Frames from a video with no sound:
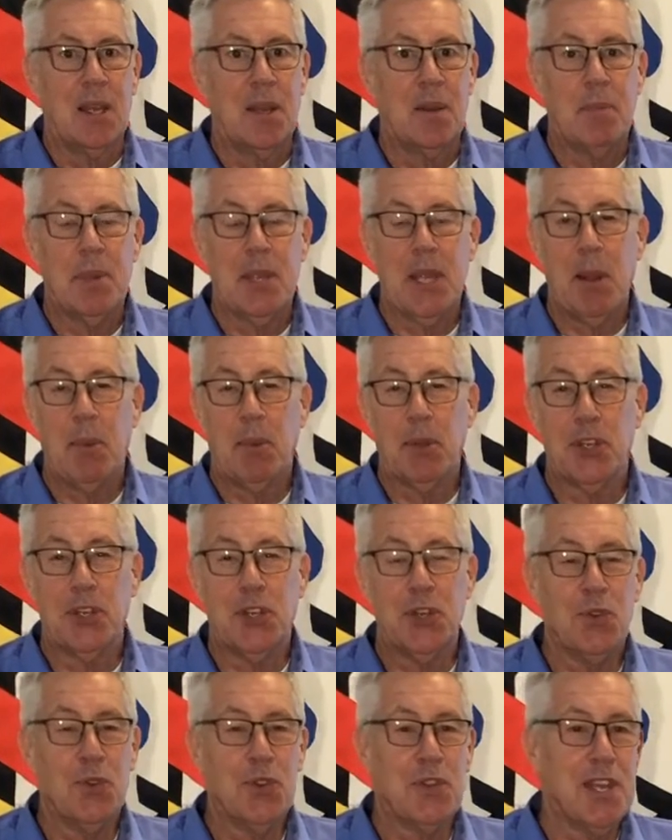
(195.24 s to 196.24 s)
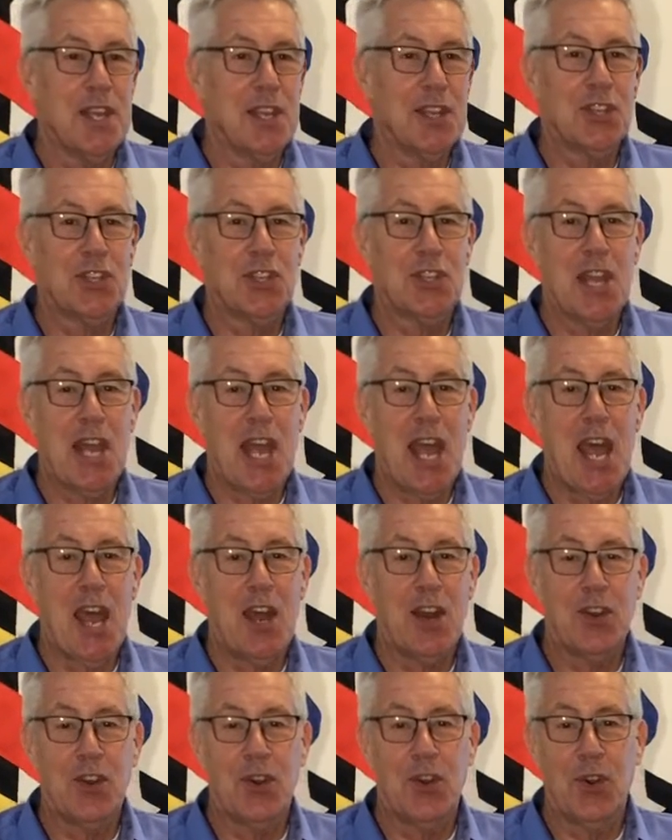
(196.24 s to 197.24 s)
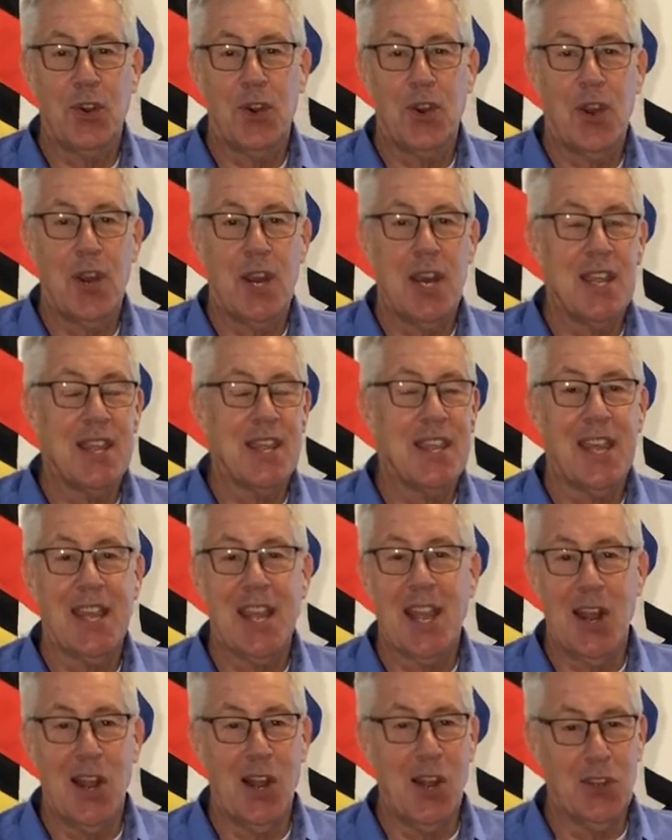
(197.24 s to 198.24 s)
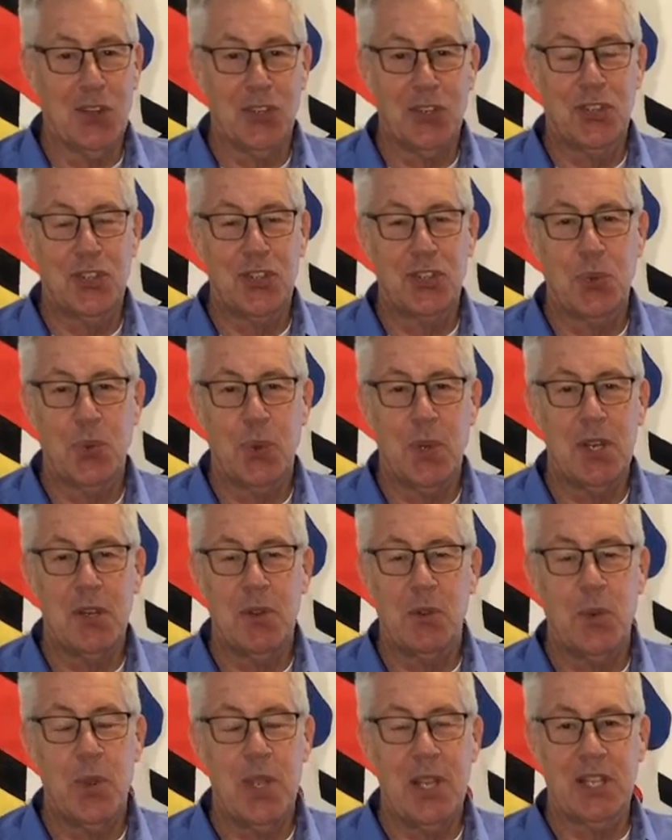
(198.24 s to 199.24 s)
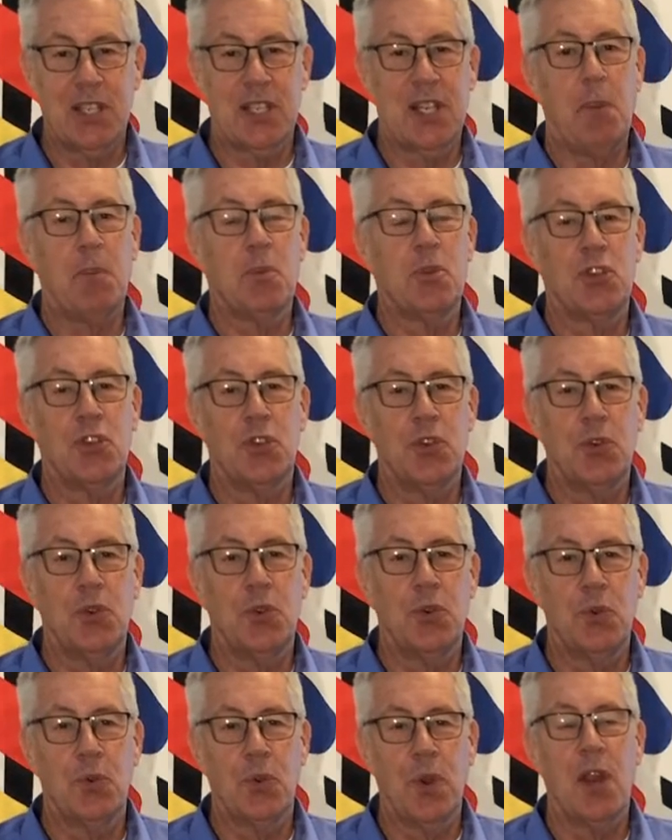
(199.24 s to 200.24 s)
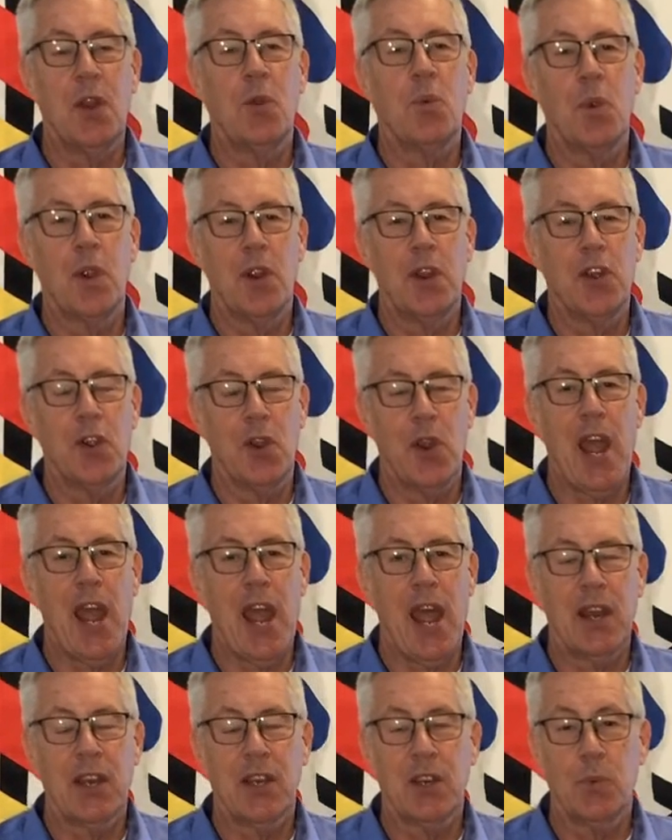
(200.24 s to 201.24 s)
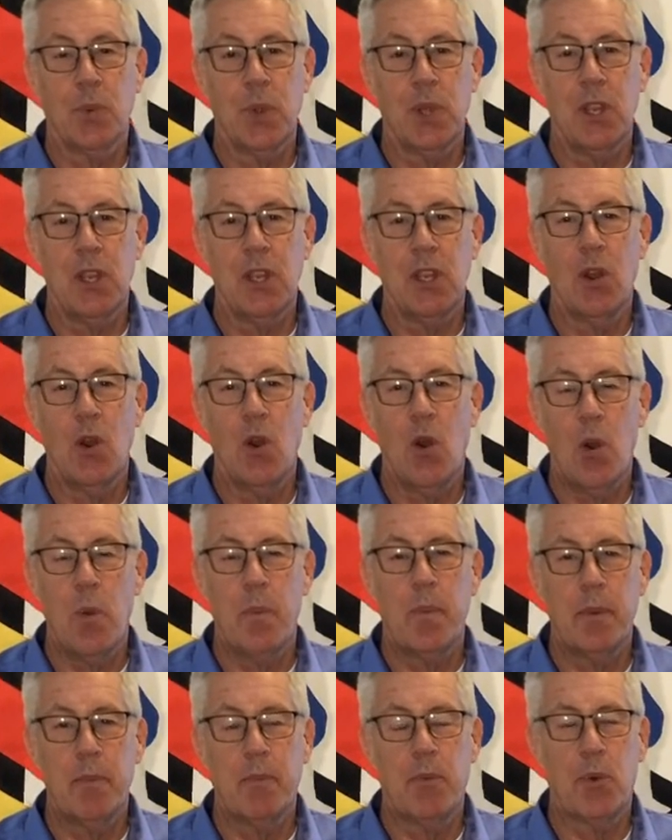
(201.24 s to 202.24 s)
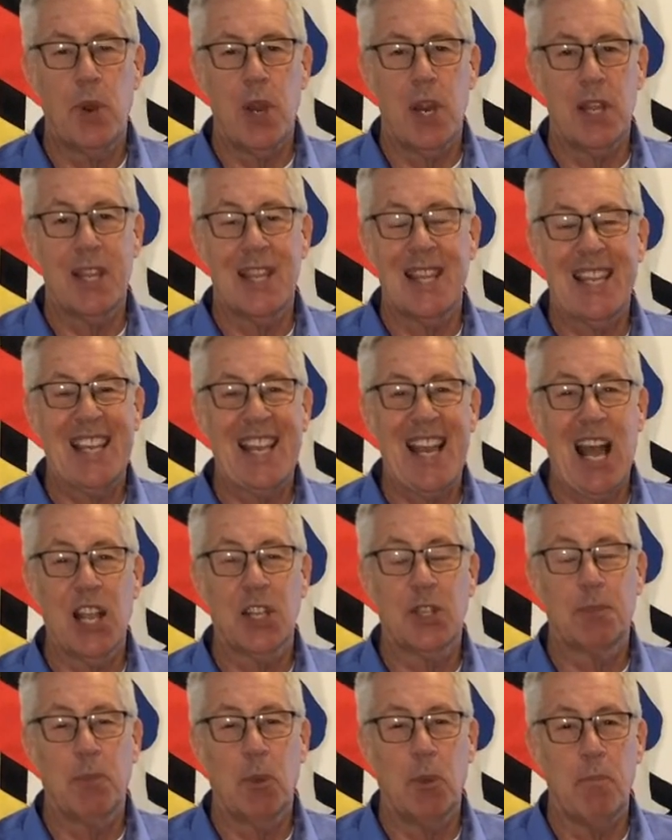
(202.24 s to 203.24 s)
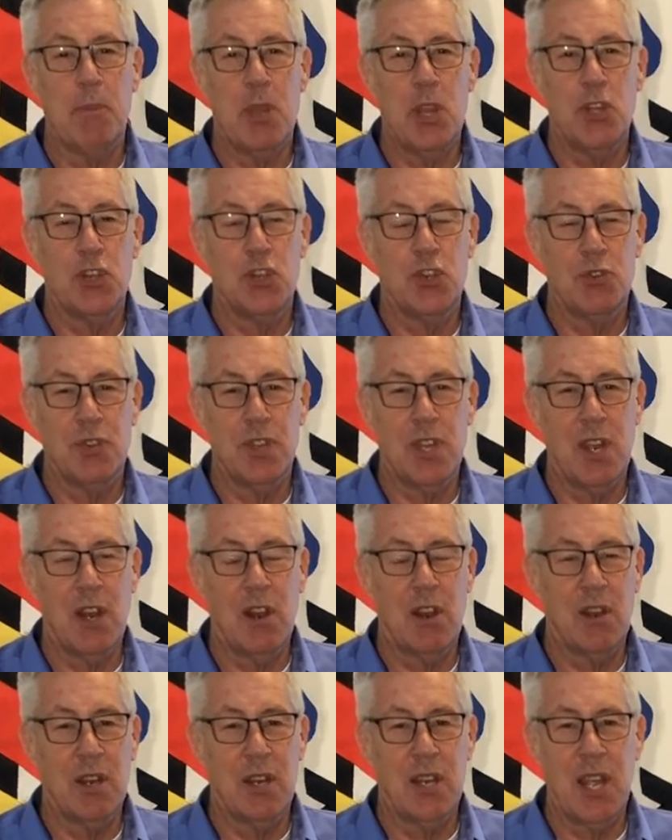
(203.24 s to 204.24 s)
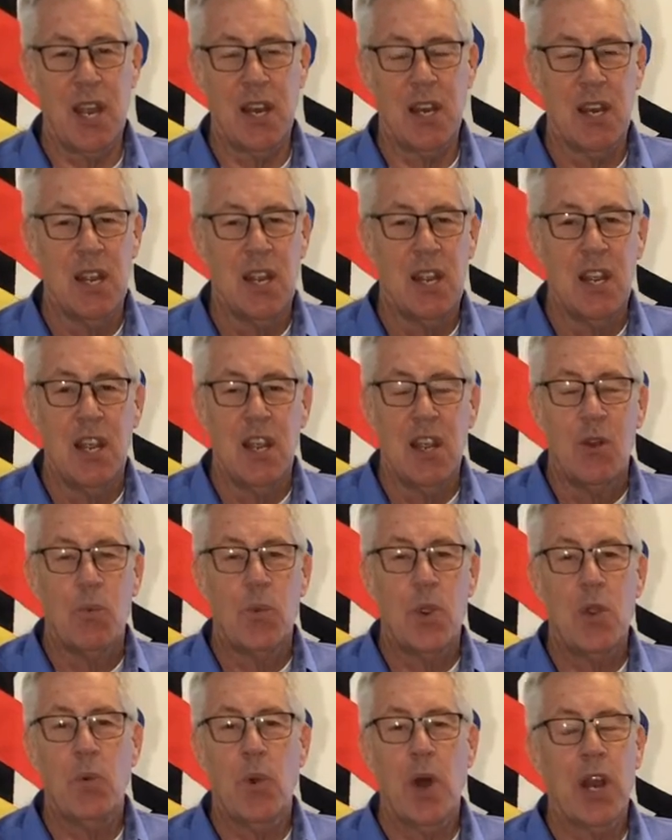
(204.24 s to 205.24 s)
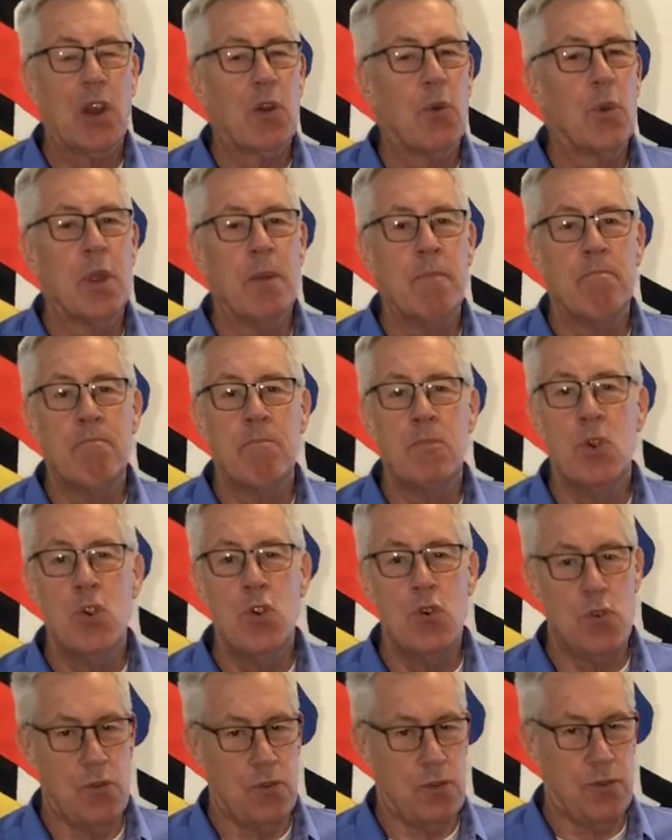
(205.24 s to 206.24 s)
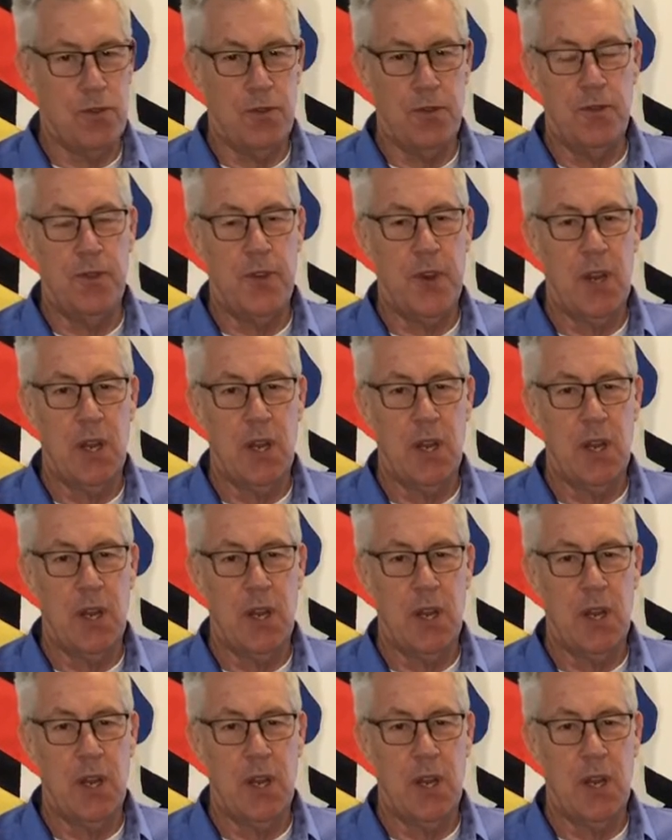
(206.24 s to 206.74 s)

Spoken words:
be able to do this, that, or anything else. We accept you right where you're at, and we hope and pray that the gospel meets you there, and that we want to remove,